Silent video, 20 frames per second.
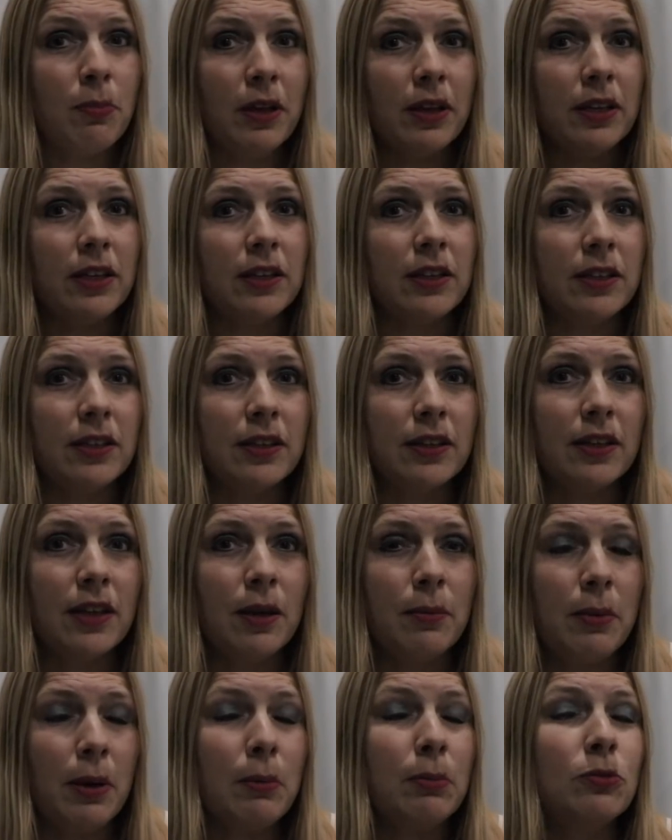money,
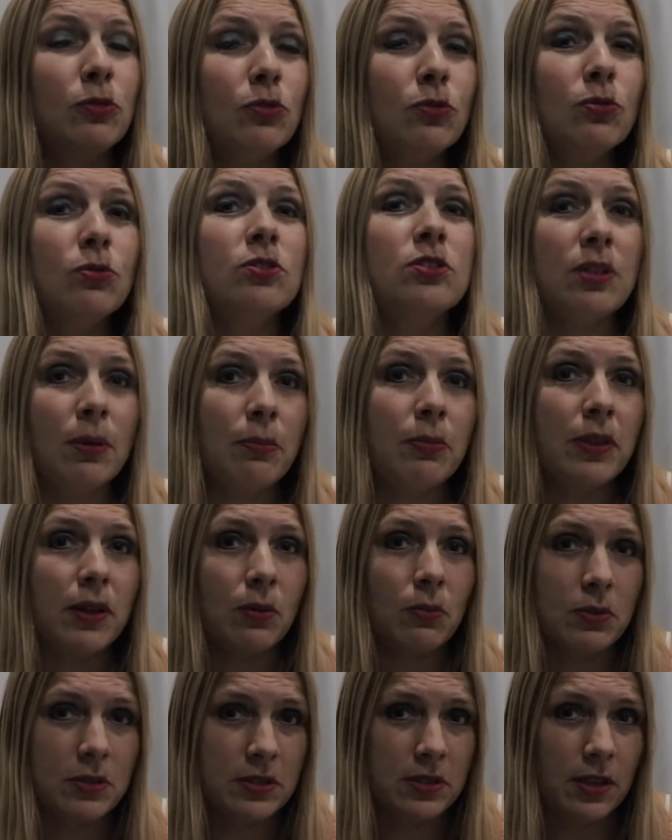be able to do
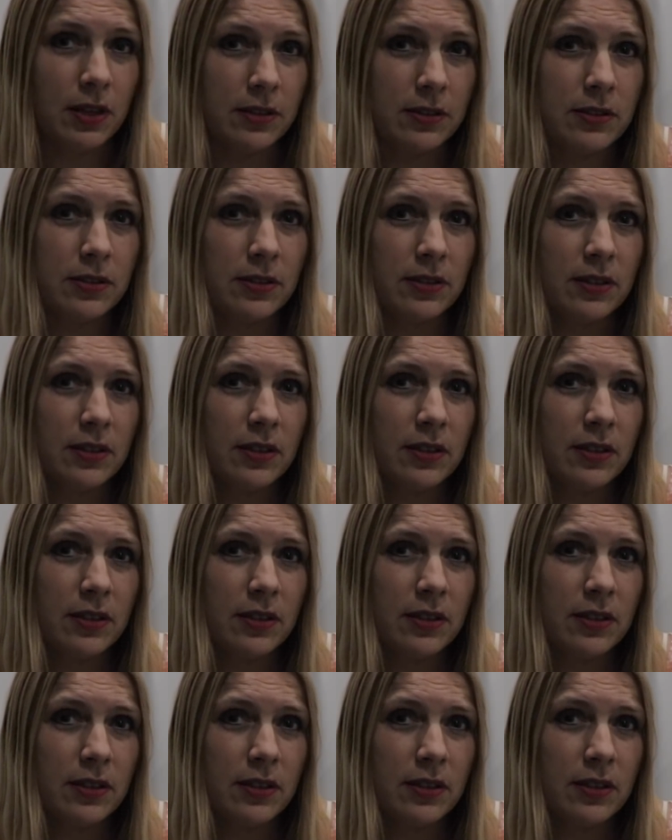something with that.